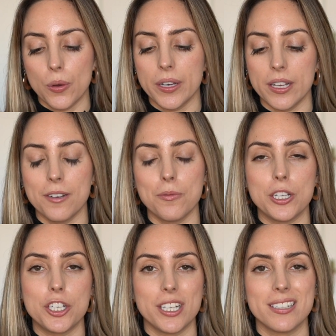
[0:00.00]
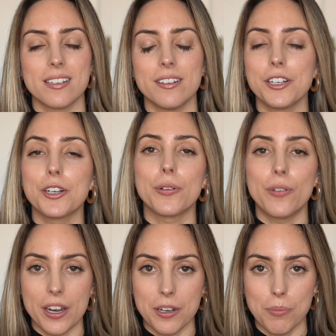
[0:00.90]
Godin, which is an
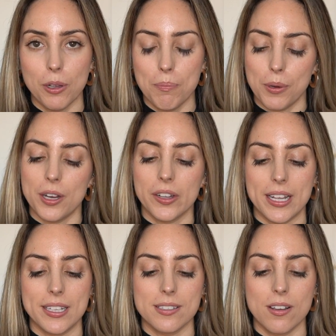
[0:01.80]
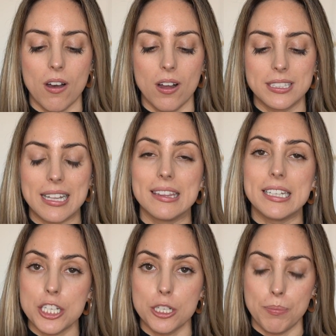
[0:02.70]
incredible book. It's called
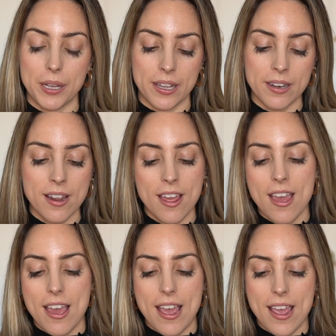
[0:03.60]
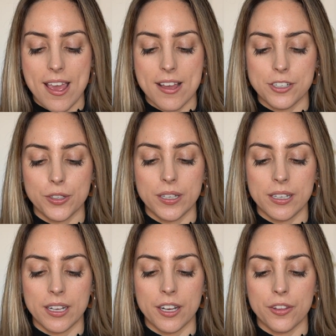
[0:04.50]
Lynchpin, and you
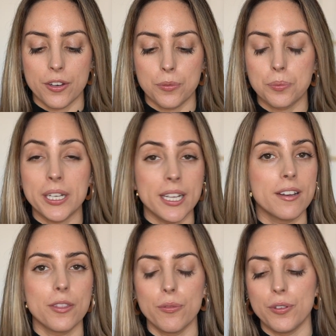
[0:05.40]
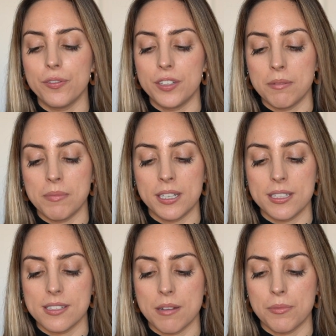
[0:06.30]
can either read the
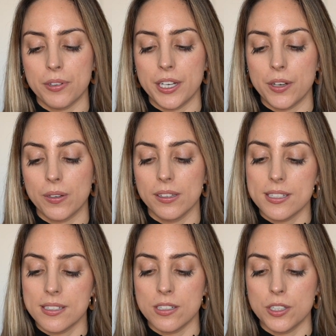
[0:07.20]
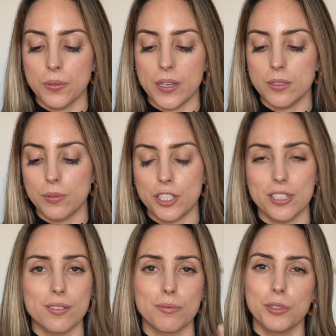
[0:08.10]
15-minute summary or listen to it, which
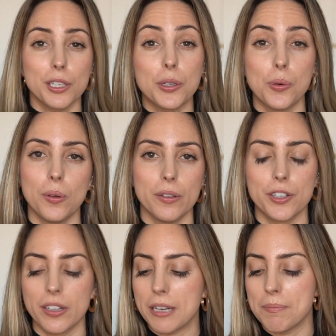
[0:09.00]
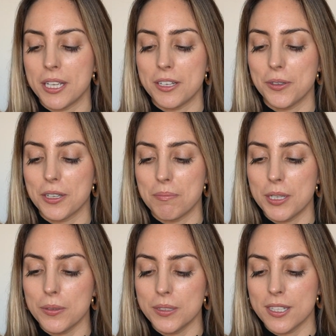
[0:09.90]
is really cool if you're like me and you
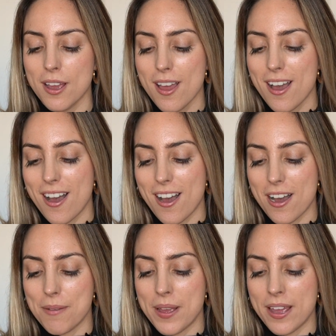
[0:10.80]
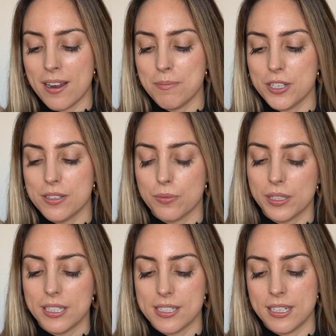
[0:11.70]
commute. And I'm just
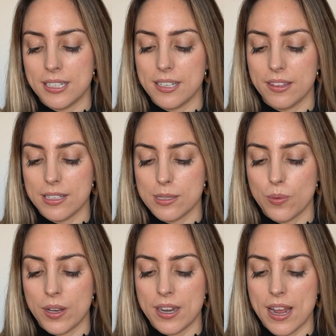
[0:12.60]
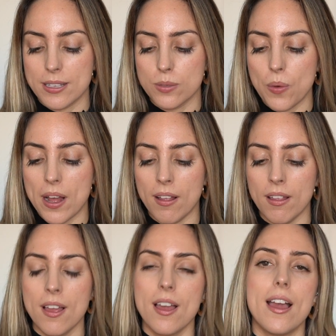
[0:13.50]
re-listening to this one as
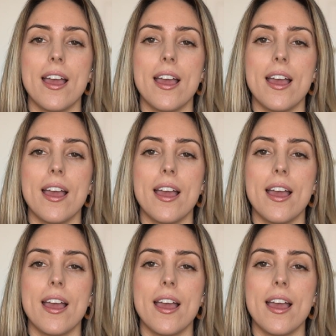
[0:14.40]
well.